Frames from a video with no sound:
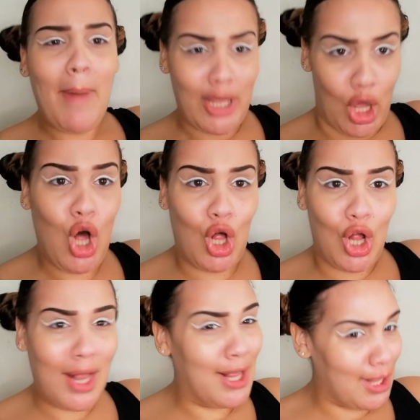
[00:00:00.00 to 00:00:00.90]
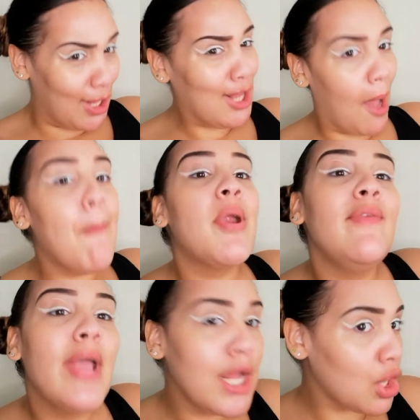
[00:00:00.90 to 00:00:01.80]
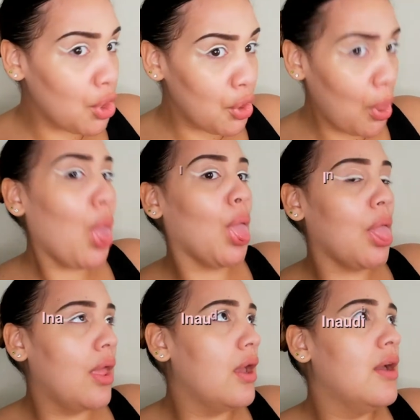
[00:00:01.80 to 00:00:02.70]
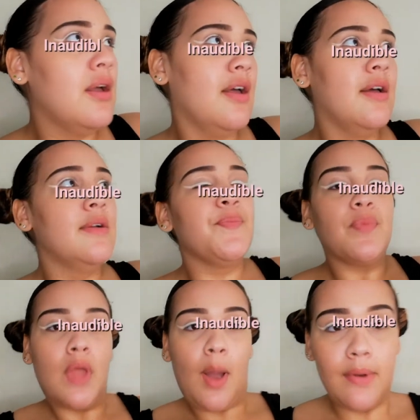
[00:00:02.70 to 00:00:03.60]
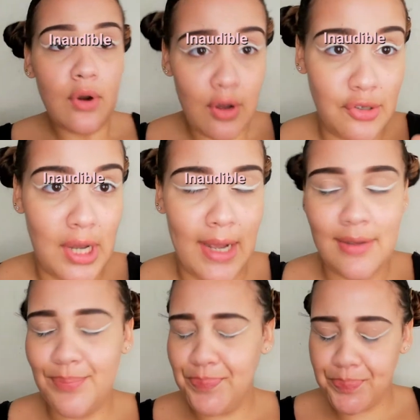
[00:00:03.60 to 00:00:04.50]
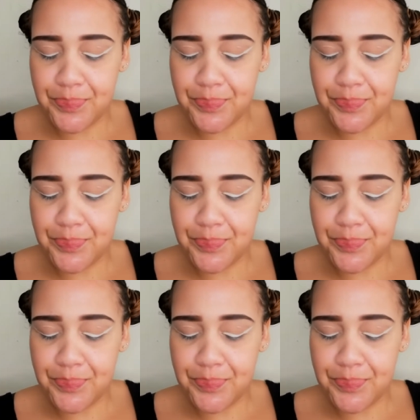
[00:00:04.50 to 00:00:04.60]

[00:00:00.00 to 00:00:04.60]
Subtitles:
but y'all, abbreviated, I want to ask you guys,